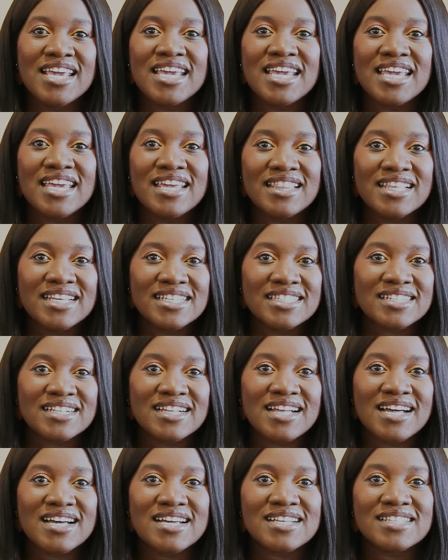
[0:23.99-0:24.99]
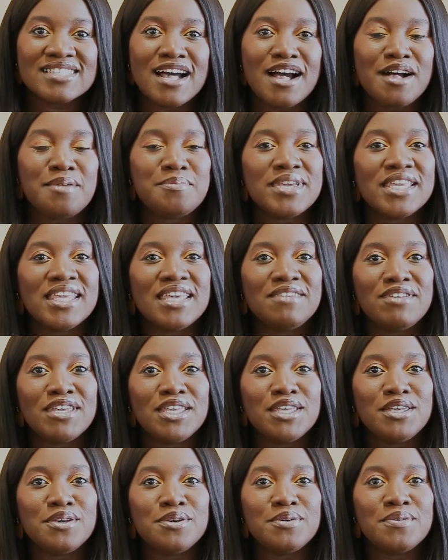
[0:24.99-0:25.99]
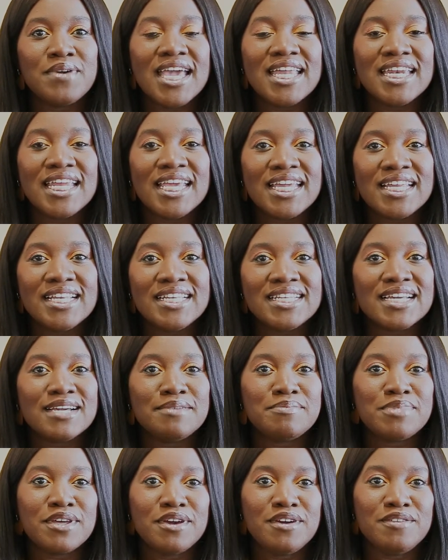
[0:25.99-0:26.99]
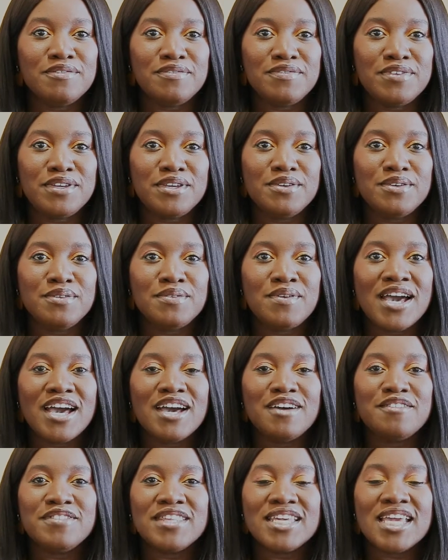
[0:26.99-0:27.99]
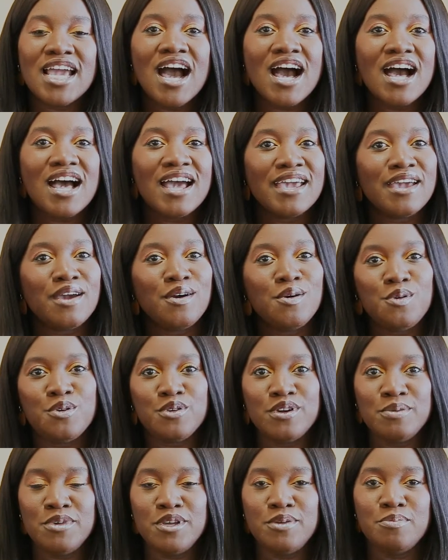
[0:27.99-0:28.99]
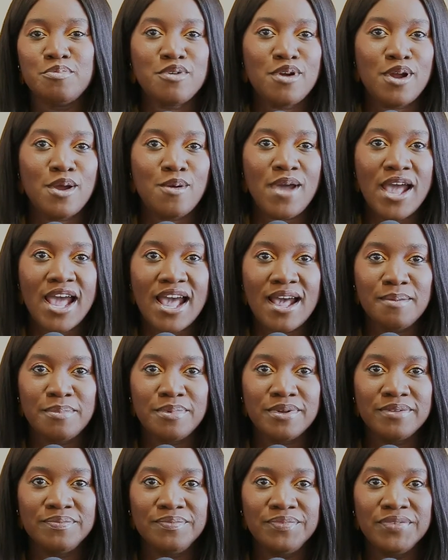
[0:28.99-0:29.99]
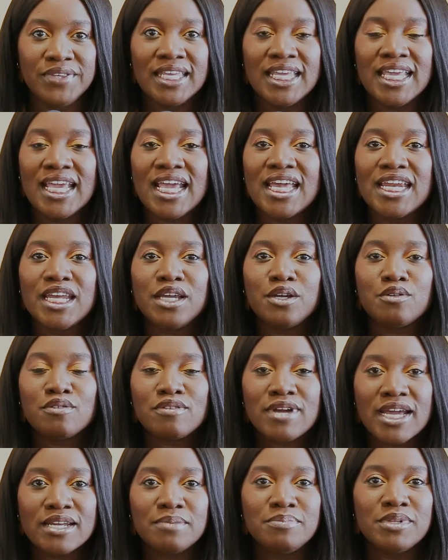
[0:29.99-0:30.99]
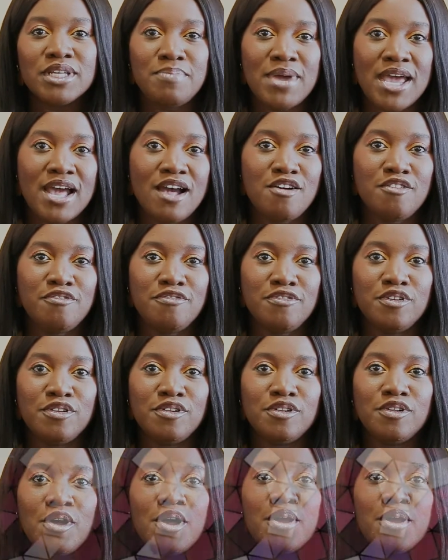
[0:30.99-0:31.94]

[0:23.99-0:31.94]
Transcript: In this class, I'll be giving you an in-depth overview of the iOrnament Pro app, an incredibly powerful